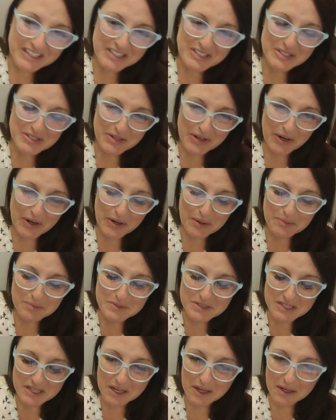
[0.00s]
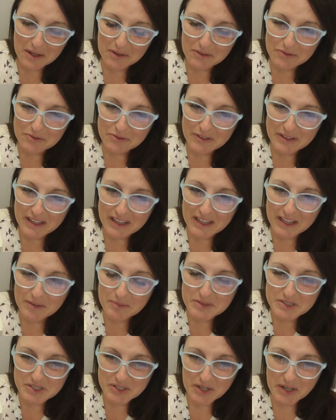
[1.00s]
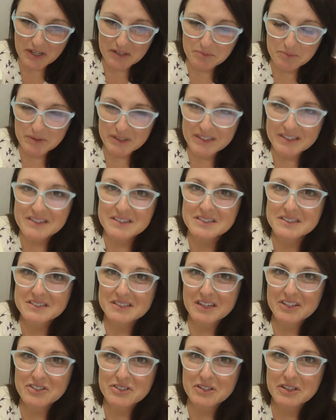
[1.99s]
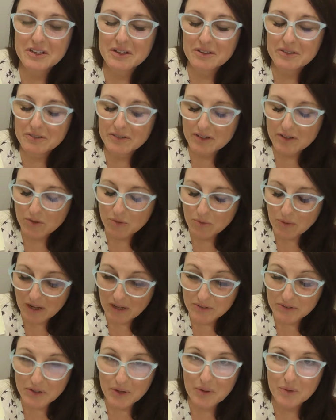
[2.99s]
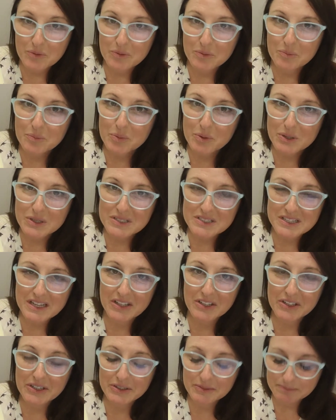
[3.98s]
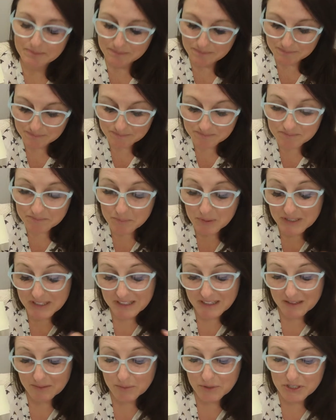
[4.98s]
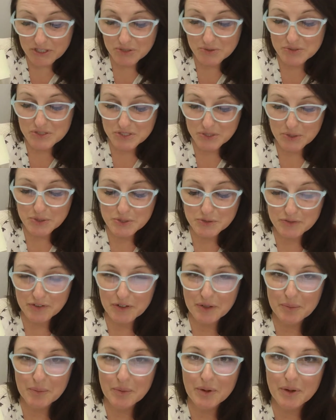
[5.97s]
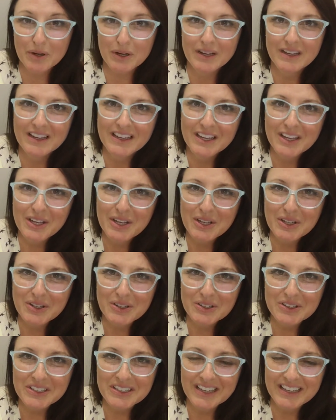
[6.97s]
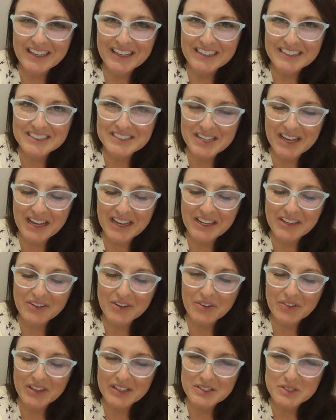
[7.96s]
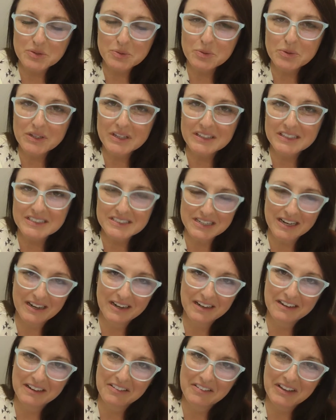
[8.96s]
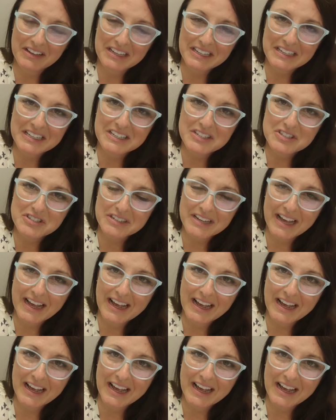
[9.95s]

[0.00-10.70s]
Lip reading: in terms of Amazon being such a well-known bookseller, but yet when you search for a book, you're looking at a title that's really tiny, like 1.5 inches.